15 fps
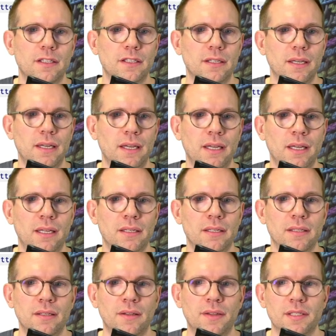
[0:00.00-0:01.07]

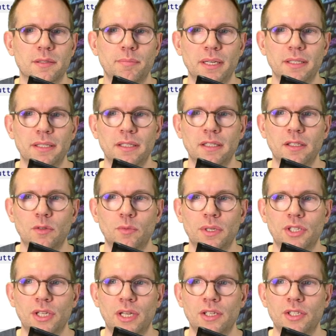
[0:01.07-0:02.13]
And in this button, we're
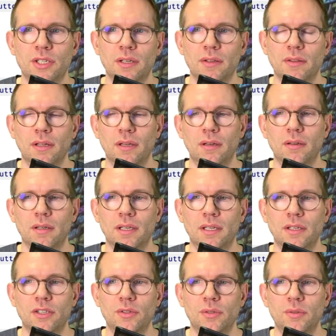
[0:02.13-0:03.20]
changing the
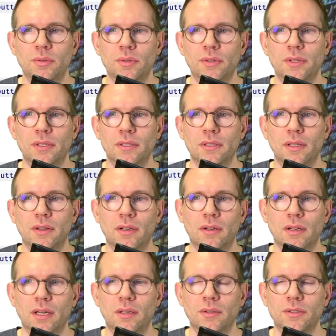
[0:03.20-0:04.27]
login to the
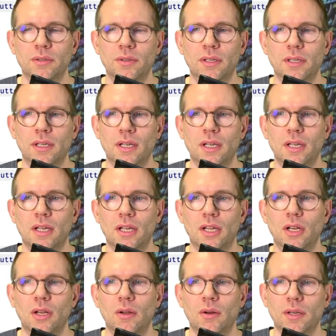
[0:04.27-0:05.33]
logout to the
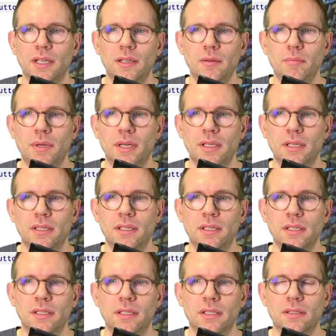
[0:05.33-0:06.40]
login
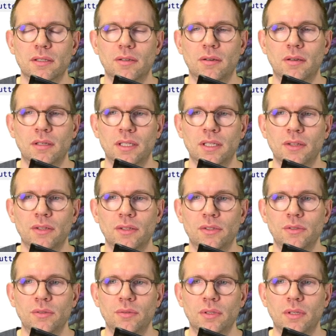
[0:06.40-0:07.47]
button, calling the
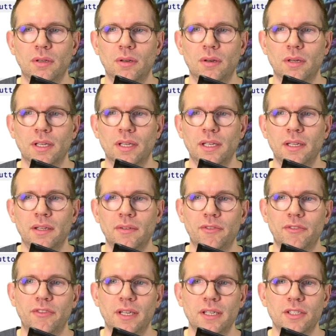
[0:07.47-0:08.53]
dual login
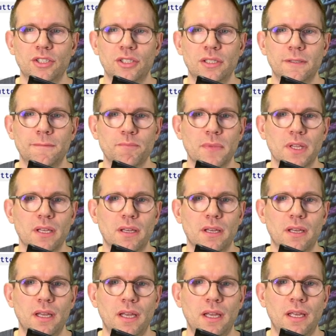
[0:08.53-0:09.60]
function.
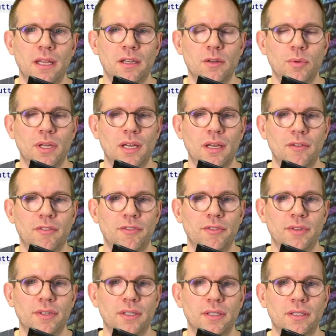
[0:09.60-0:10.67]
And we have
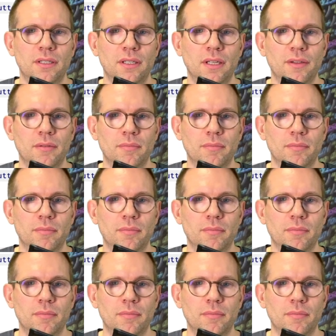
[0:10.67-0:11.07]
another